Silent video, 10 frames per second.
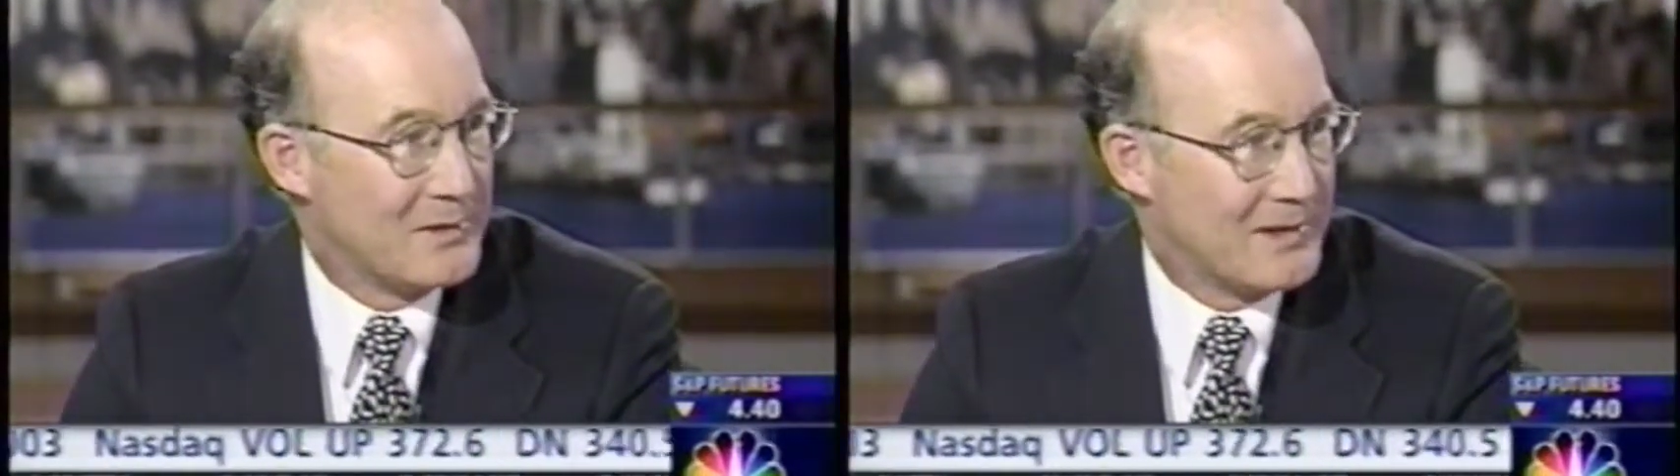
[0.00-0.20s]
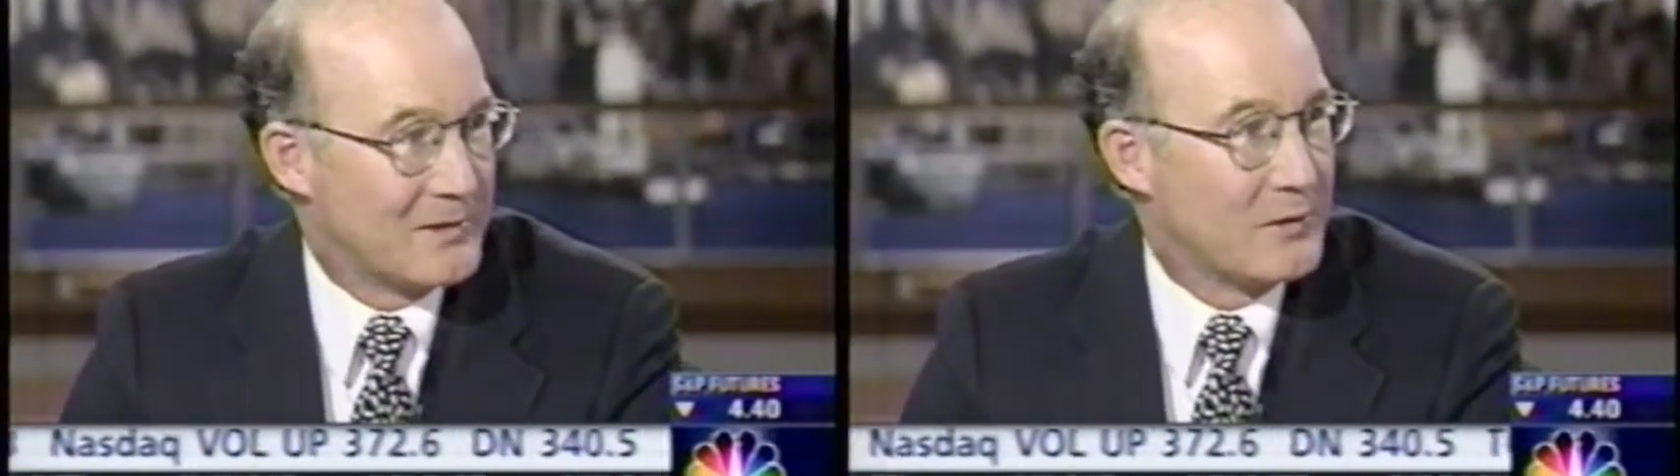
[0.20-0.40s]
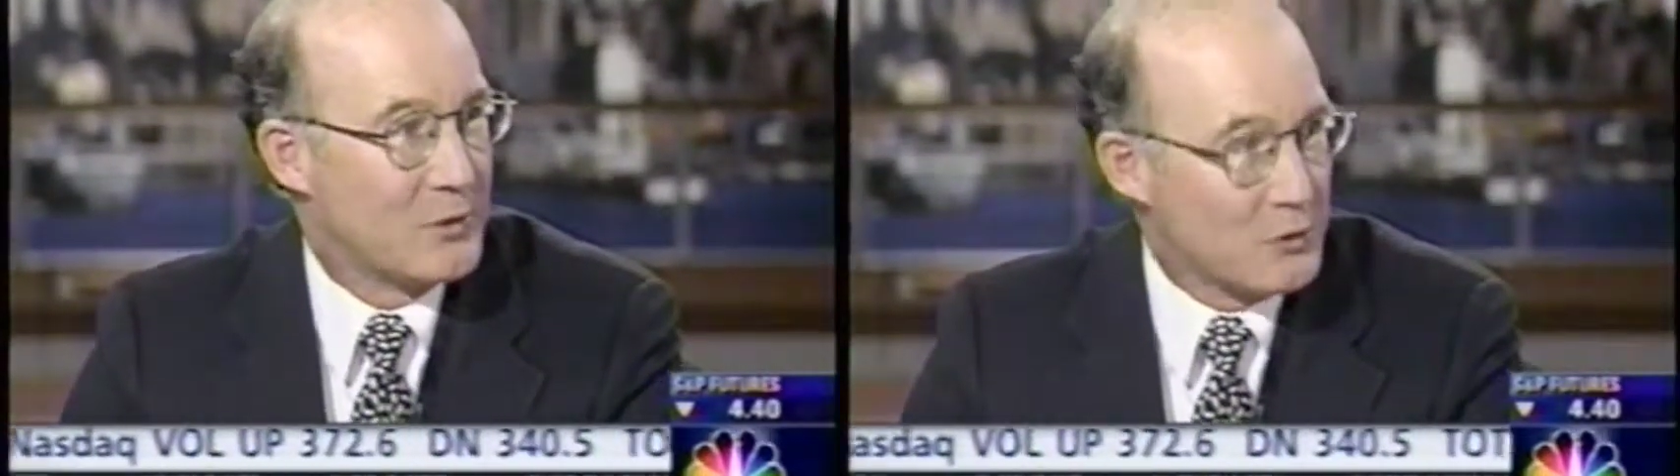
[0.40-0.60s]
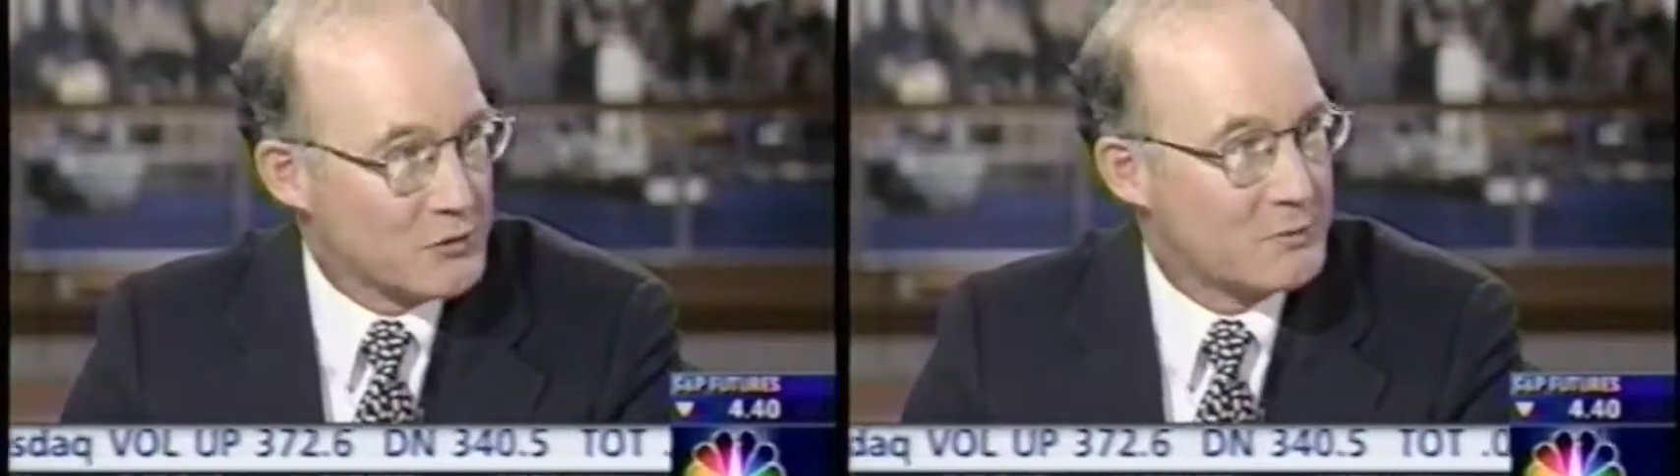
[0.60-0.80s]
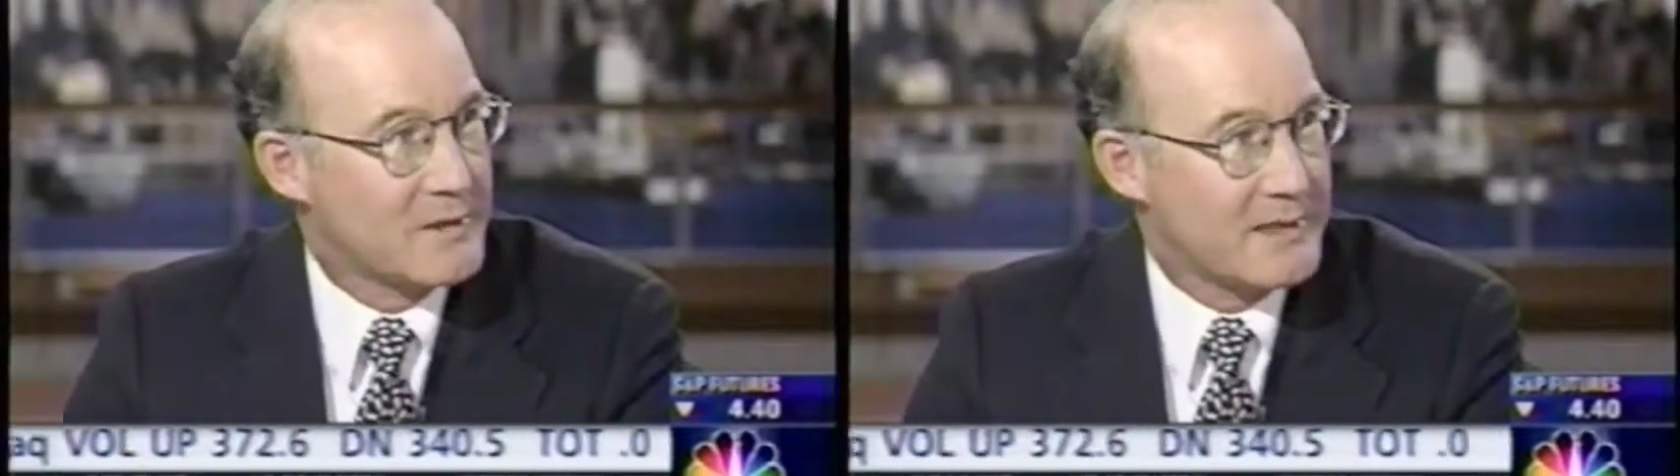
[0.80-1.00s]
we think that
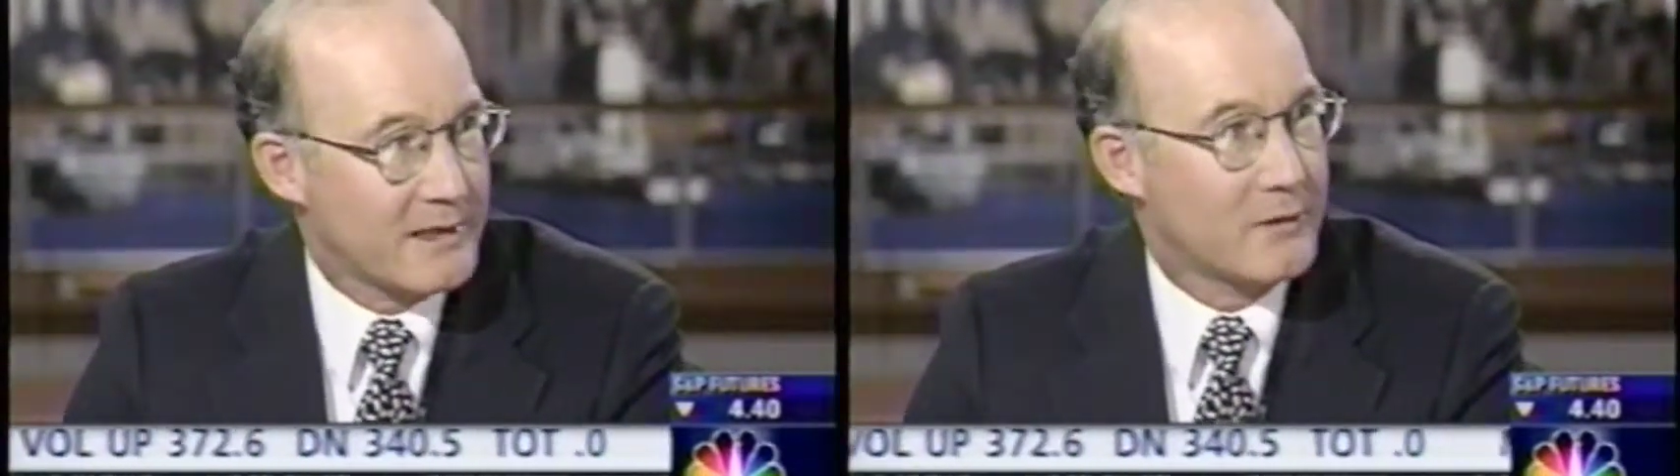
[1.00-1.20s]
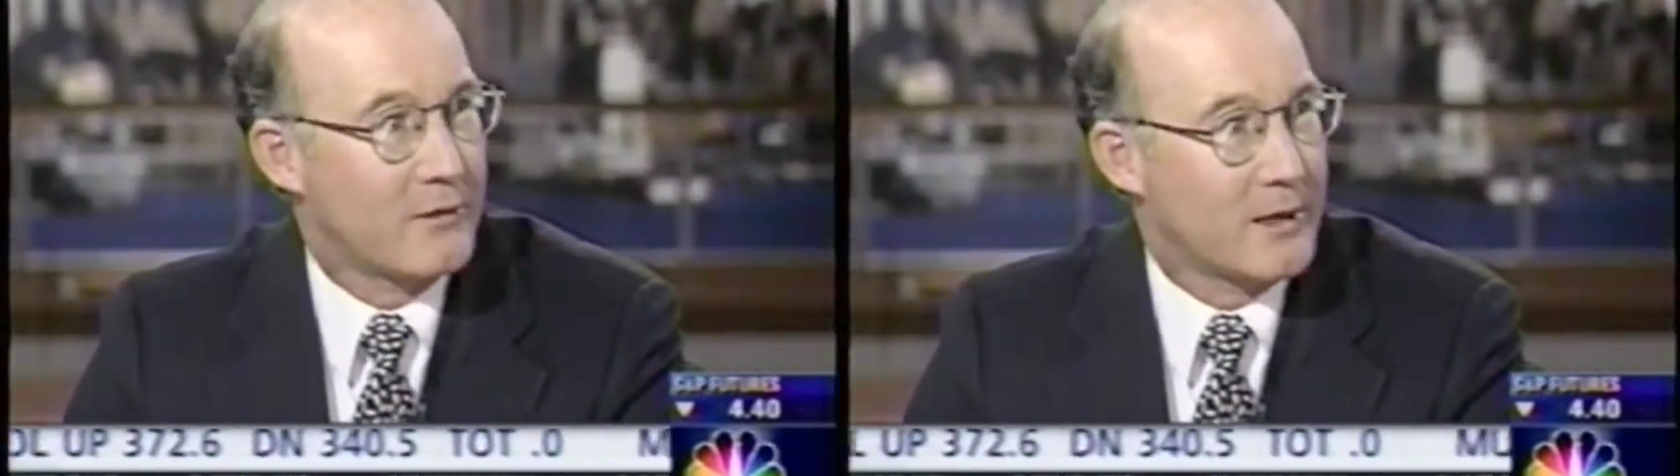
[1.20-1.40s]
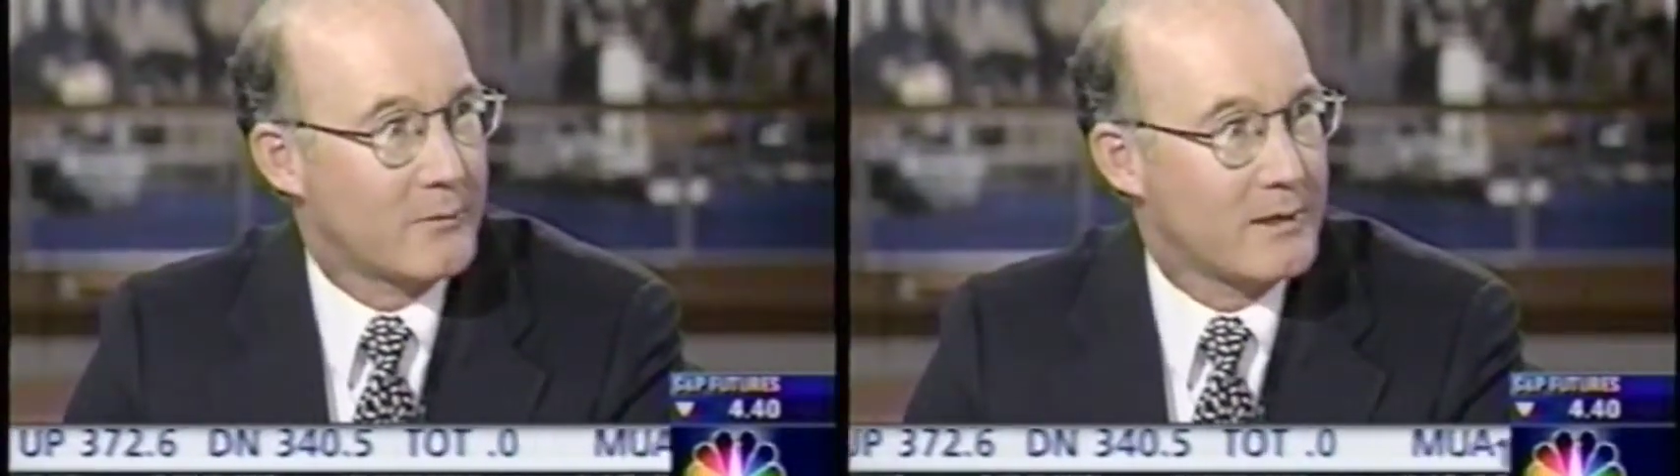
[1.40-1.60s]
those particular